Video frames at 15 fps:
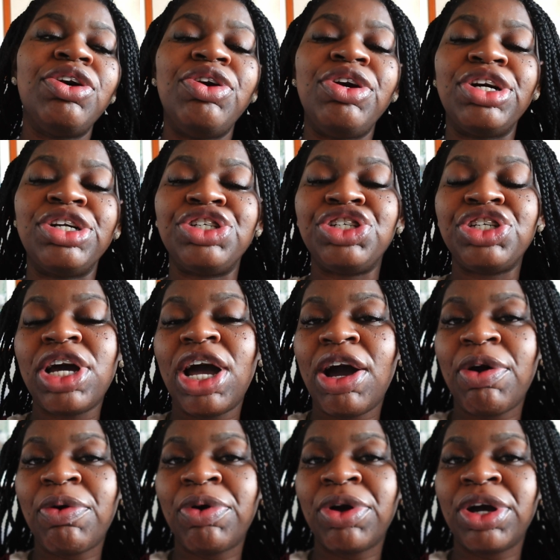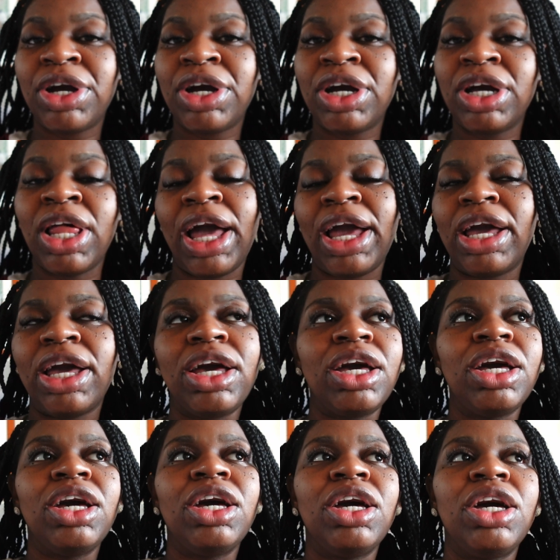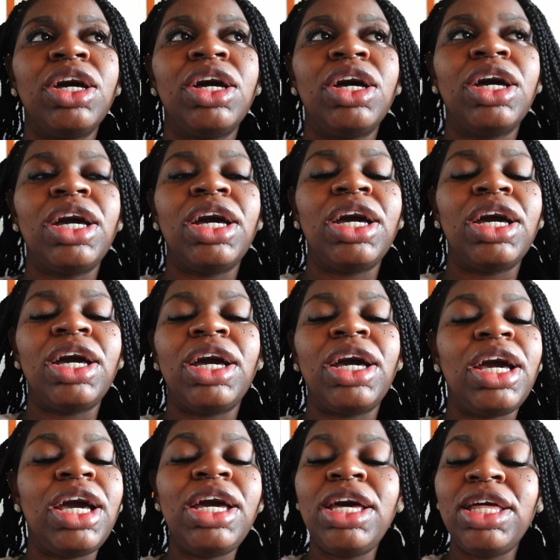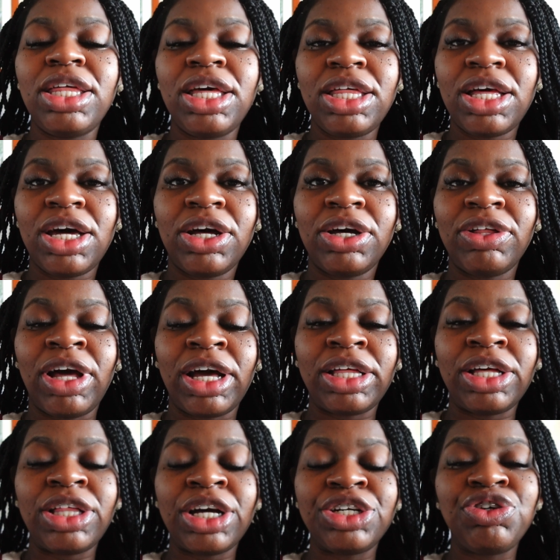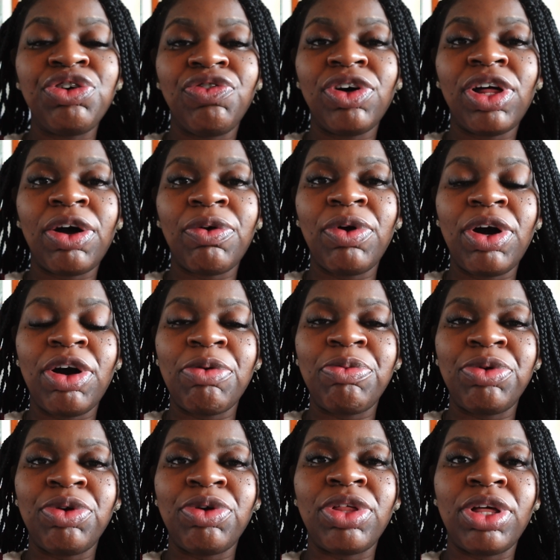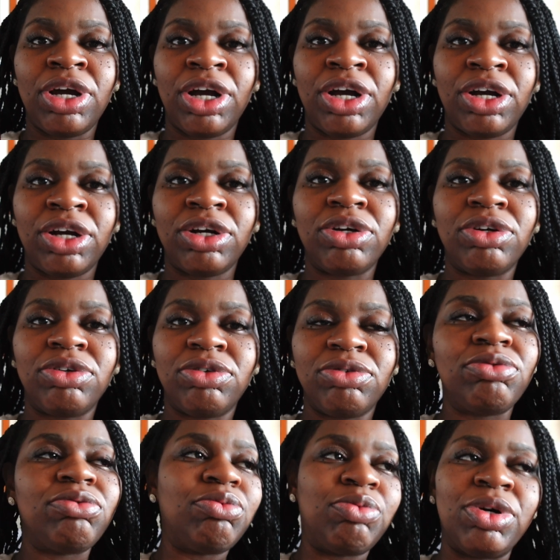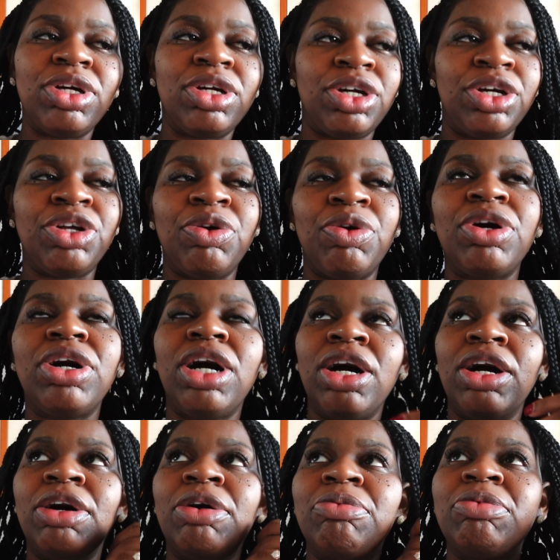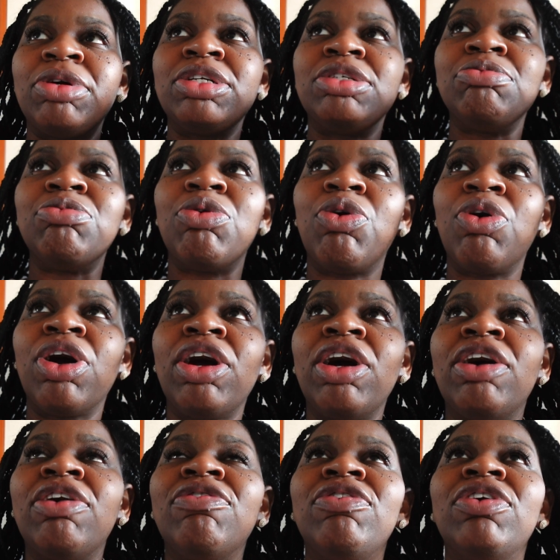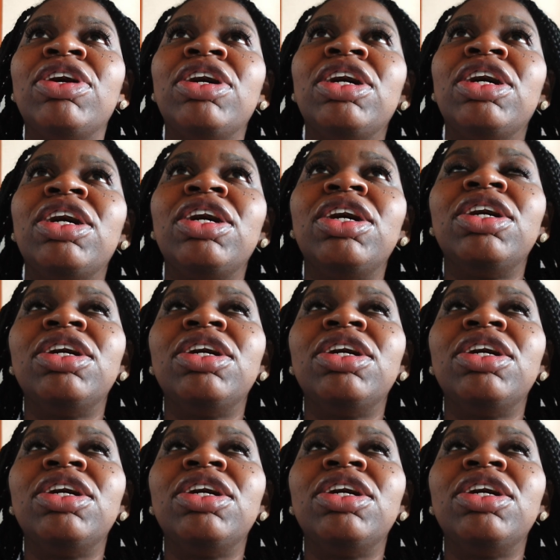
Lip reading: You can shower, like anything that you feel like will help you. They're willing to do it. It's more of a